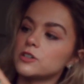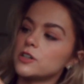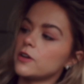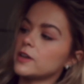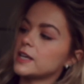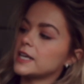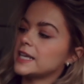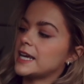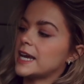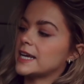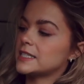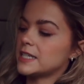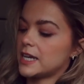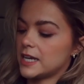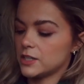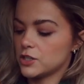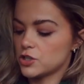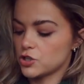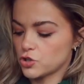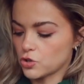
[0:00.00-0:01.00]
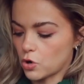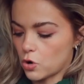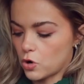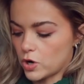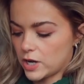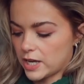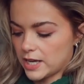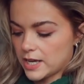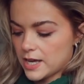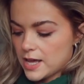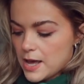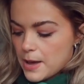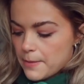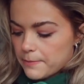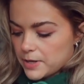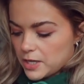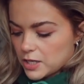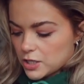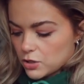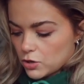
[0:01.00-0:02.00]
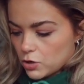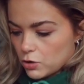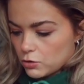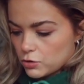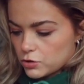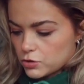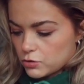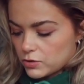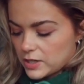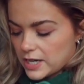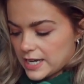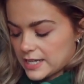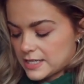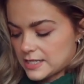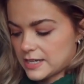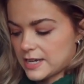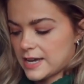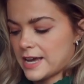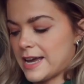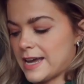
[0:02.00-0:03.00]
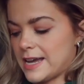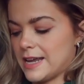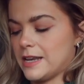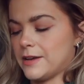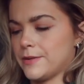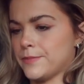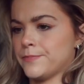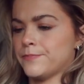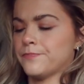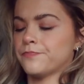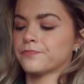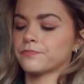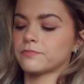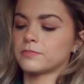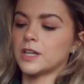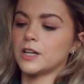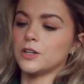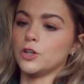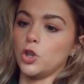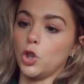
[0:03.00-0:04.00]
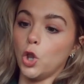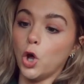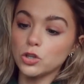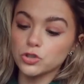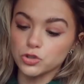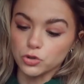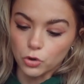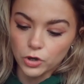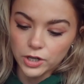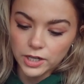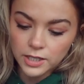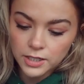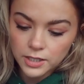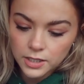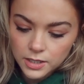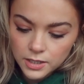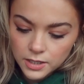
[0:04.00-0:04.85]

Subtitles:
Now you can get it in soy, but you can also get it in not soy,